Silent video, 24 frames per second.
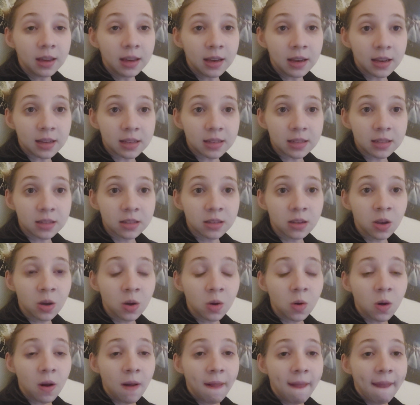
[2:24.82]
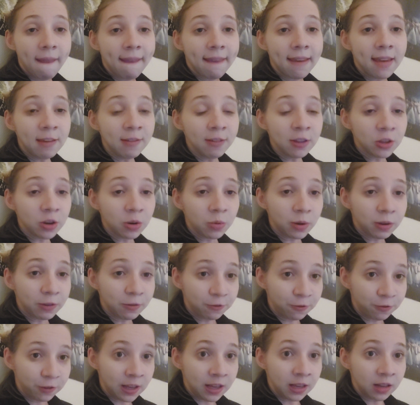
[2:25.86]
Yes, so even though we
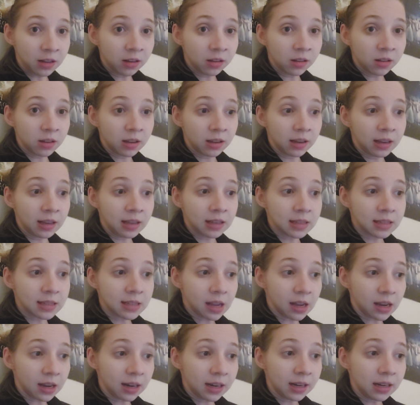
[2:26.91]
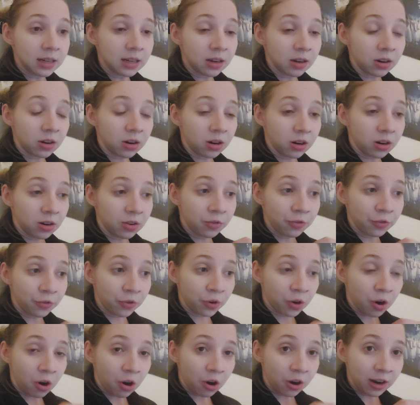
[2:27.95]
feel inside
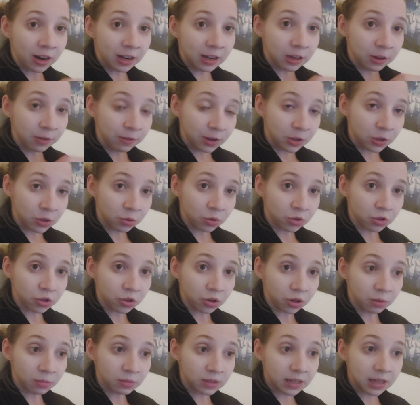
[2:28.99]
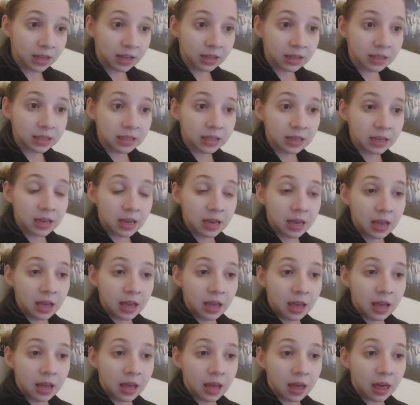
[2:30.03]
for our individual circumstance,
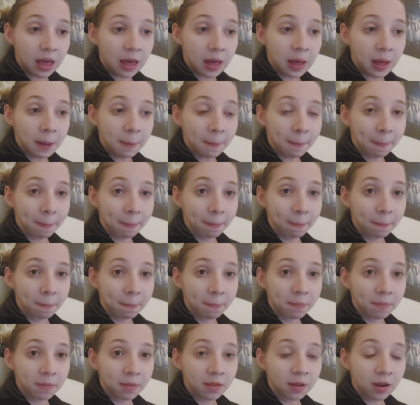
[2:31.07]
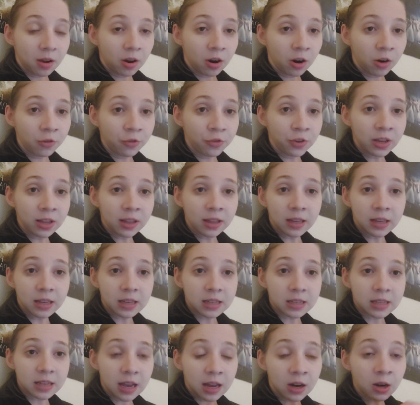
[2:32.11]
our
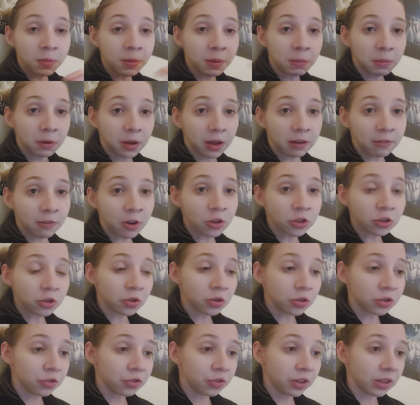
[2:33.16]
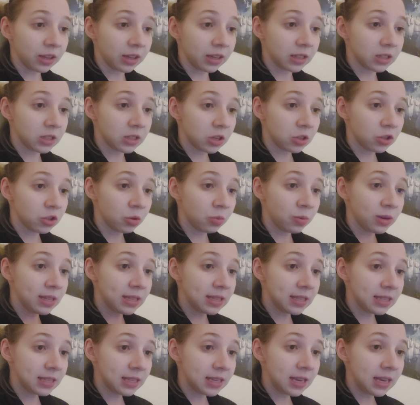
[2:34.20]
feelings, other people have also those feelings. So we
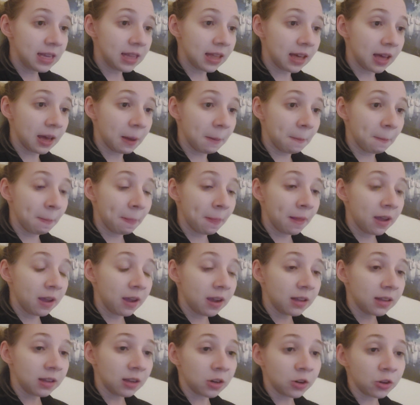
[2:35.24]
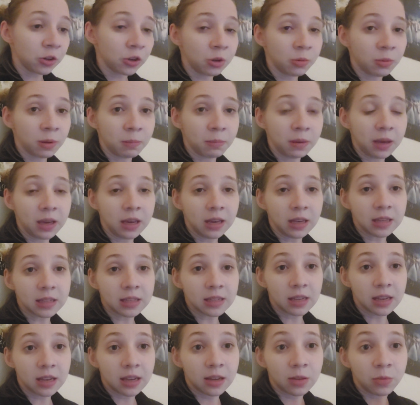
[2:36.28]
see that in other human
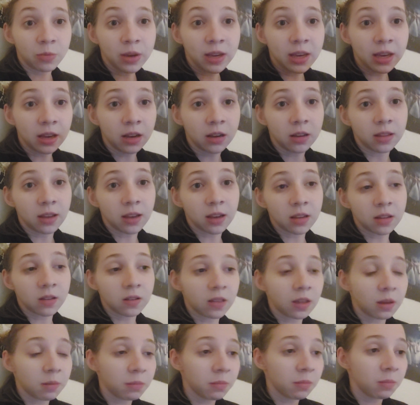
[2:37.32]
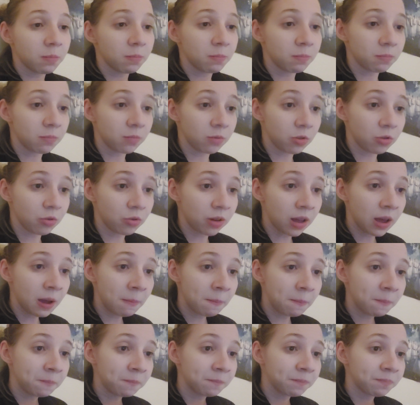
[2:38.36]
beings and we can connect to them through that.